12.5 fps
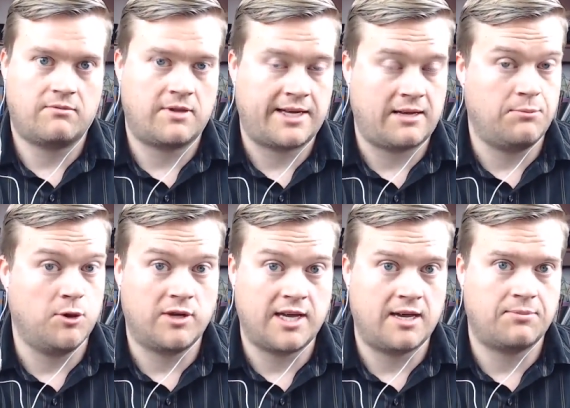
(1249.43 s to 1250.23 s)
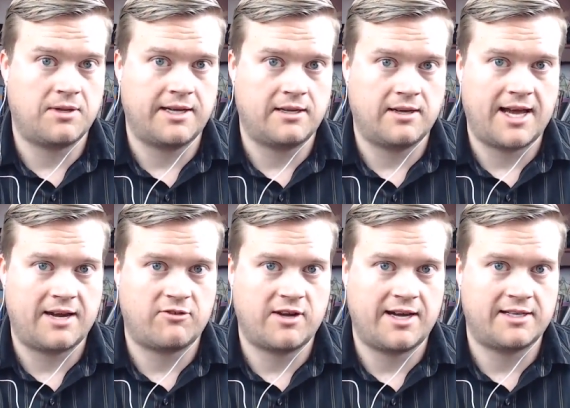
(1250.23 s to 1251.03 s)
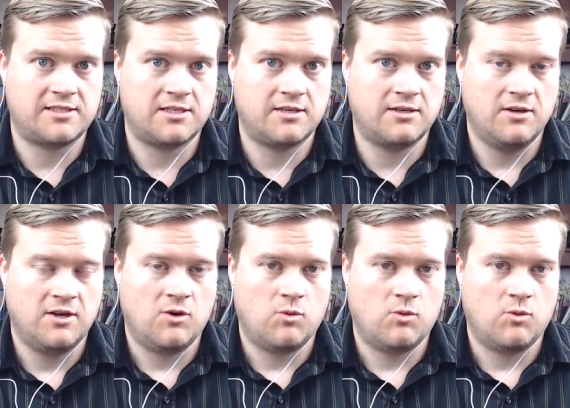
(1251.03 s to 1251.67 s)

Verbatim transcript: like a boot camp like hack reactor